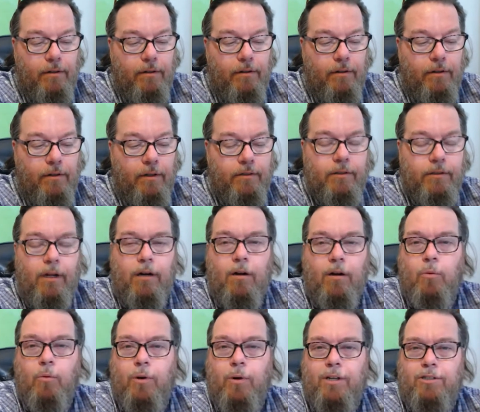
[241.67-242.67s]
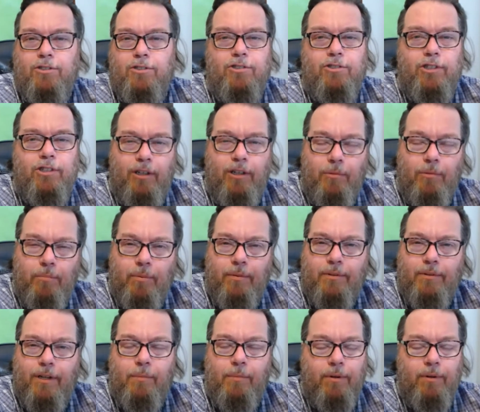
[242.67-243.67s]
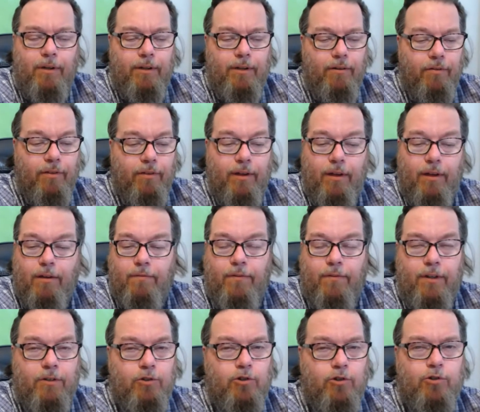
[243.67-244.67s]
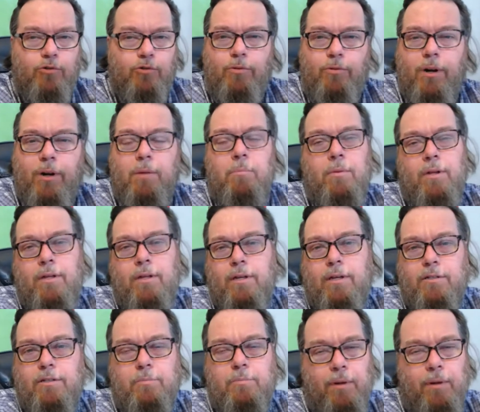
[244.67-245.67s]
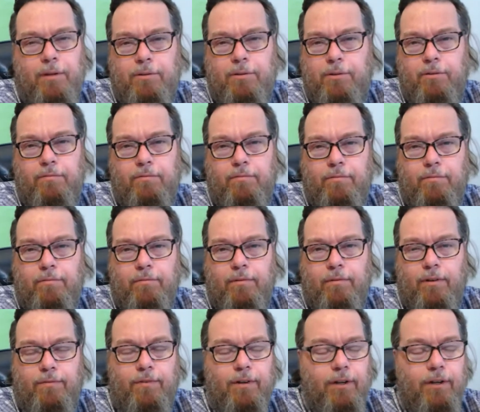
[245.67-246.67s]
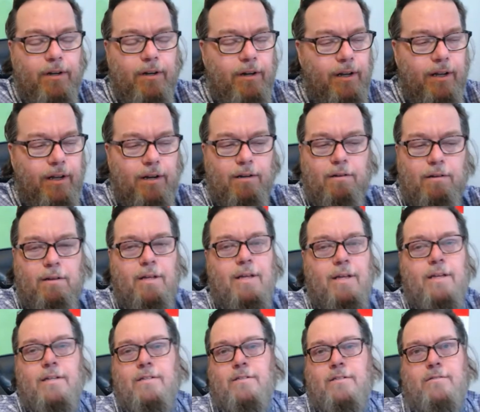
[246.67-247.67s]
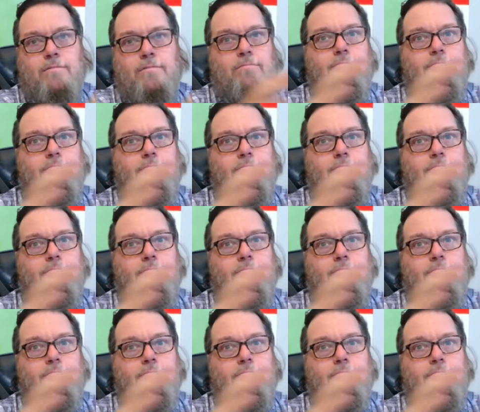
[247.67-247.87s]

it's not always cheap. Typically, you think of extremely expensive. If you're going to get a lens